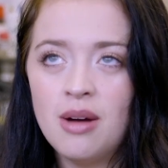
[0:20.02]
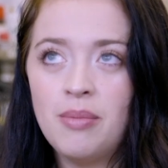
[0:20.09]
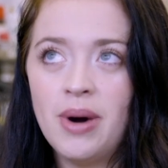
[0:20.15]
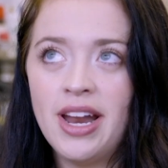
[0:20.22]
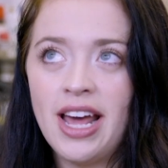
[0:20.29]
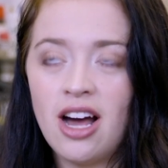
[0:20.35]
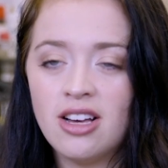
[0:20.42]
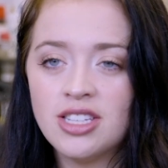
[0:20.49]

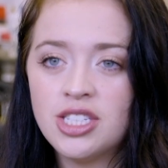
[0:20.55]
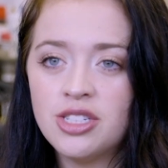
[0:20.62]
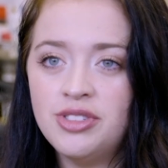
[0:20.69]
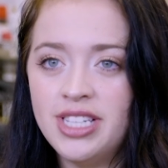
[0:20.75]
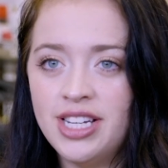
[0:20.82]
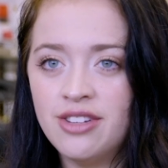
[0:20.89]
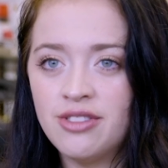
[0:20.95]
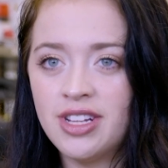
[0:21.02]
But I also
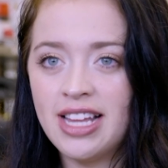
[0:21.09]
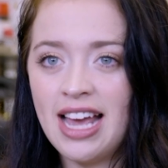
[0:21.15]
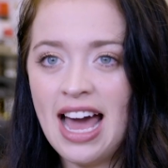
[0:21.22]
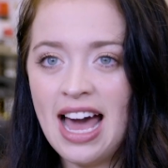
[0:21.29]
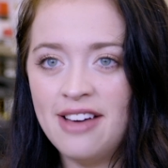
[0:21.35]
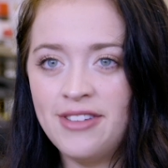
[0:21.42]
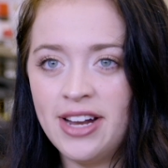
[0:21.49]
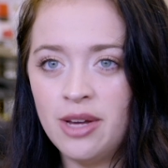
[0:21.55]
didn't really
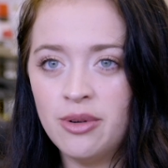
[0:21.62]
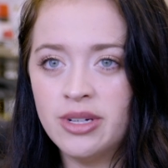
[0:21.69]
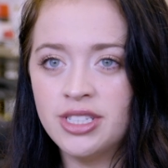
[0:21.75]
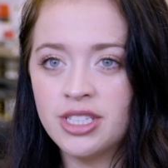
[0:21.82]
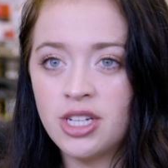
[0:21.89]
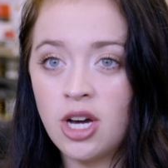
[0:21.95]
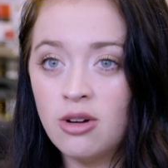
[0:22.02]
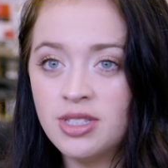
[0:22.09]
have anyone
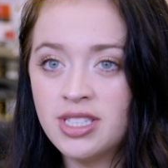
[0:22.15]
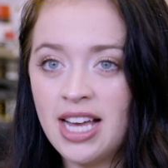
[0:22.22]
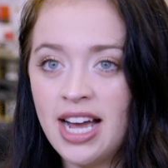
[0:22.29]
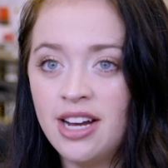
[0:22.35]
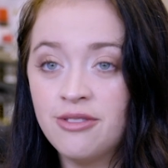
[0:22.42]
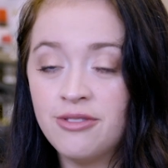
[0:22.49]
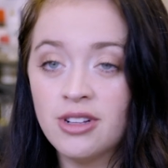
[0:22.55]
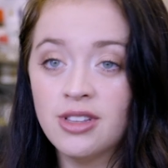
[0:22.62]
to
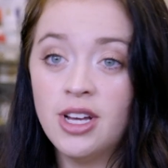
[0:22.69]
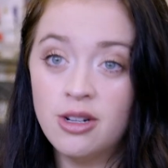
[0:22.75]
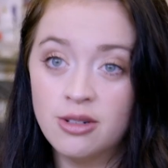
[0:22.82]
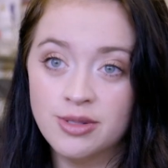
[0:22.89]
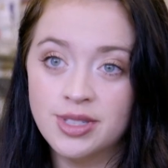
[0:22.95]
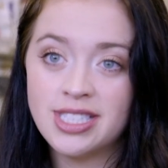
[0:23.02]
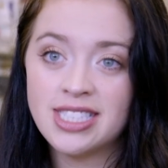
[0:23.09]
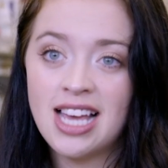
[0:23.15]
co-sign for
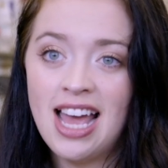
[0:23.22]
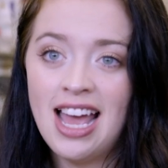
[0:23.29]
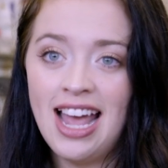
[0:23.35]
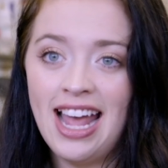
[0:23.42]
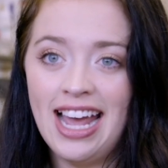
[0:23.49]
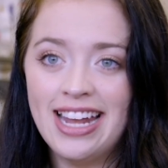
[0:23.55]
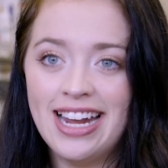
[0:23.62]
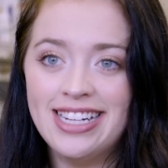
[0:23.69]
loans,
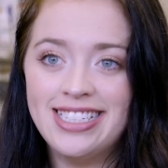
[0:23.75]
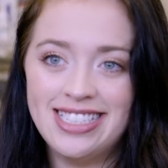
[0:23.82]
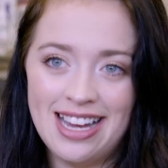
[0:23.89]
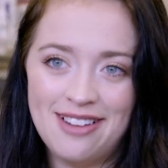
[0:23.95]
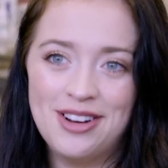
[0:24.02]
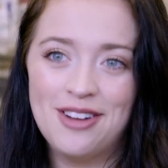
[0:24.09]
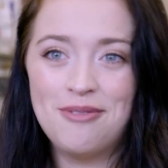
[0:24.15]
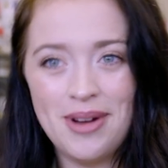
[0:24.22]
and I didn't
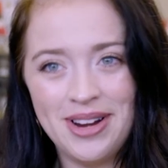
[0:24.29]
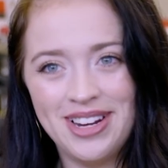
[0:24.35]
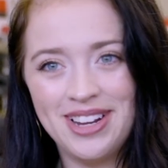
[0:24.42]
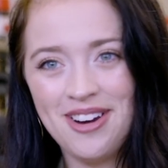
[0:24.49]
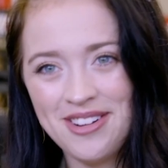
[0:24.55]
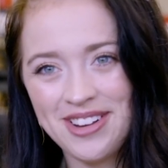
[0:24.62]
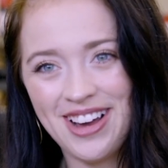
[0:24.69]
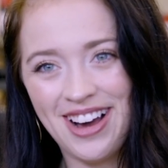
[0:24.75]
have enough money to
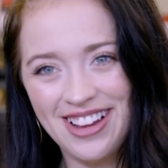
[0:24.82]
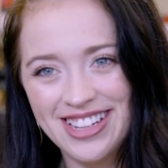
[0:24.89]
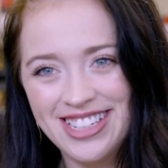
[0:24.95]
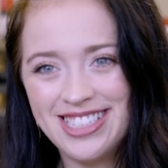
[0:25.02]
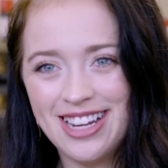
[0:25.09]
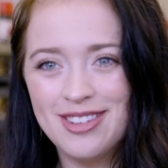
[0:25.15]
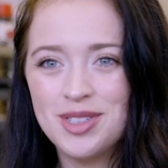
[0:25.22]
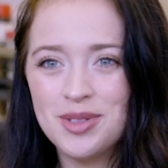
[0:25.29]
go to
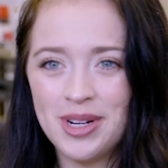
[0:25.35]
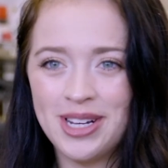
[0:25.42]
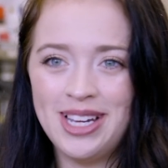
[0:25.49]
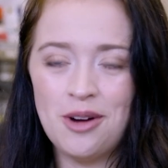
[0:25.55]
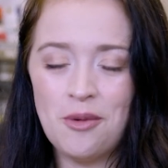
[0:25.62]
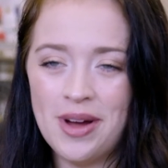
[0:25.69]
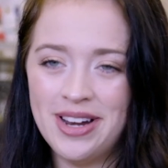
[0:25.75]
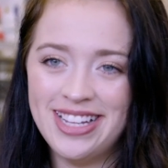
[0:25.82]
college. I was working
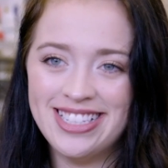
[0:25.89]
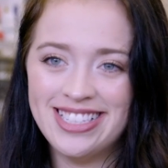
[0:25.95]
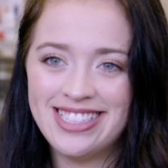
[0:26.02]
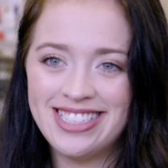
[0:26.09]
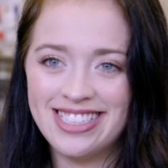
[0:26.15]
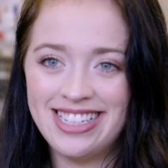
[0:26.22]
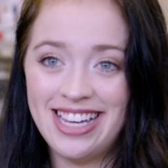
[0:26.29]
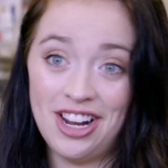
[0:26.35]
at Wendy's
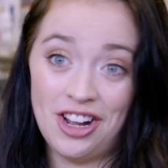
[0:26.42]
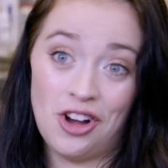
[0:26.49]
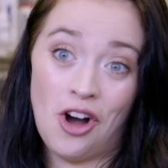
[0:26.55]
to get a